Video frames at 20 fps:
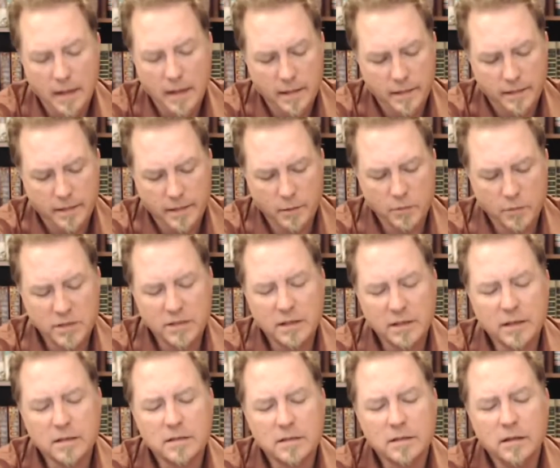There were
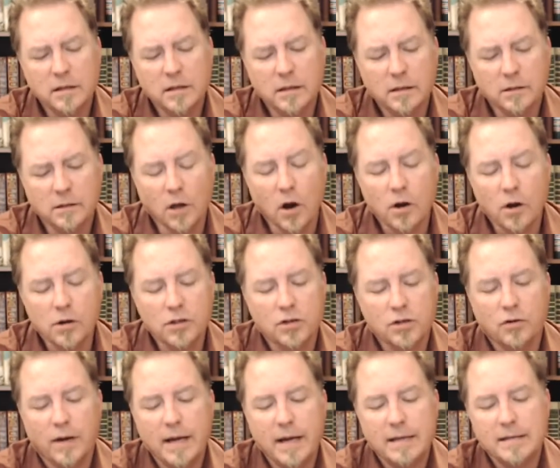six large
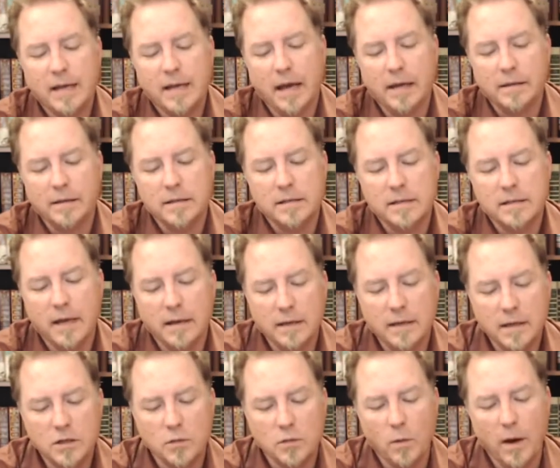gray tents, and
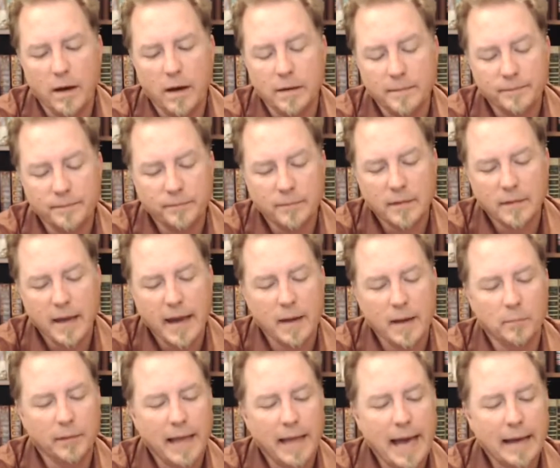each one had a
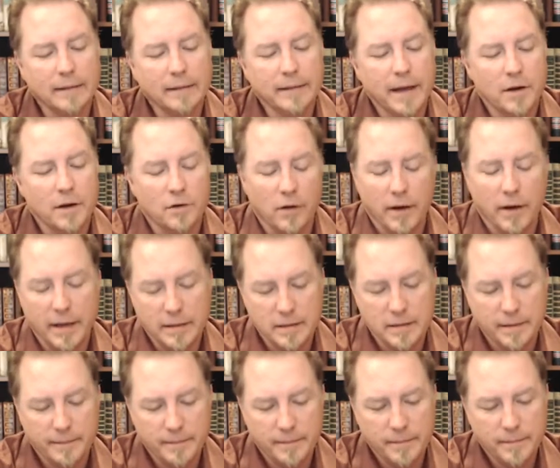black letter on it
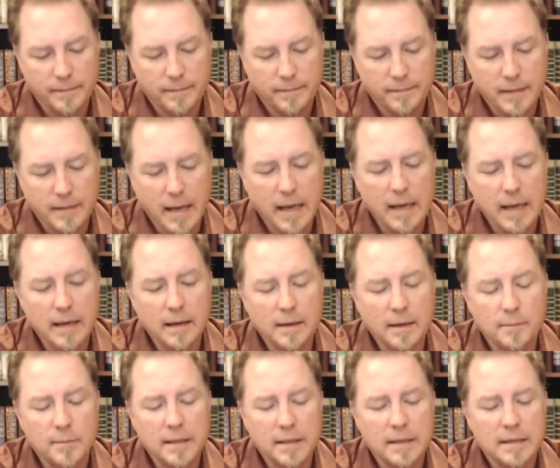A,
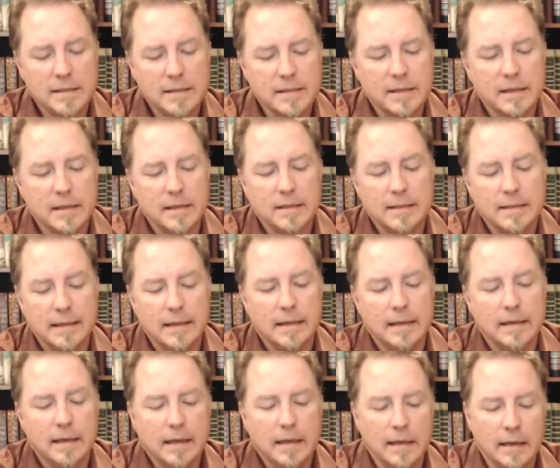B, C,
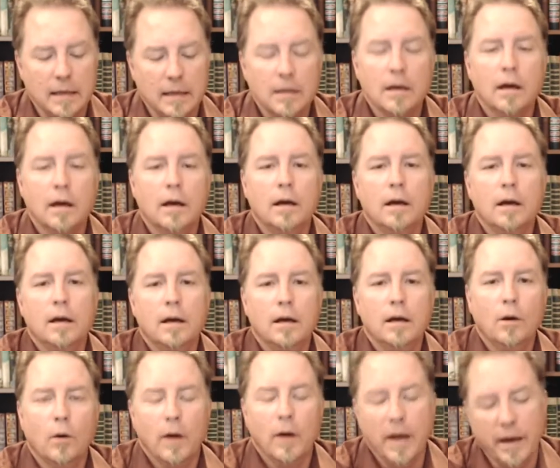D, E,
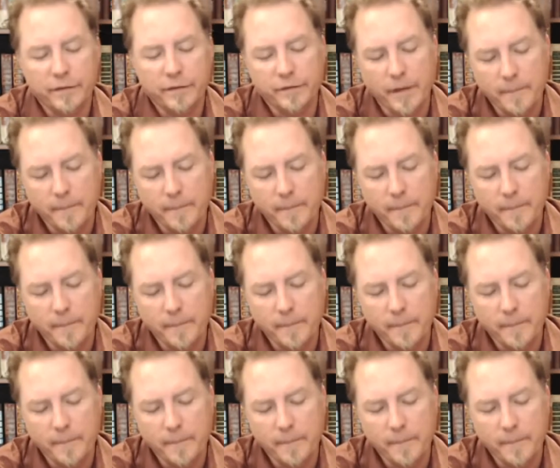or F.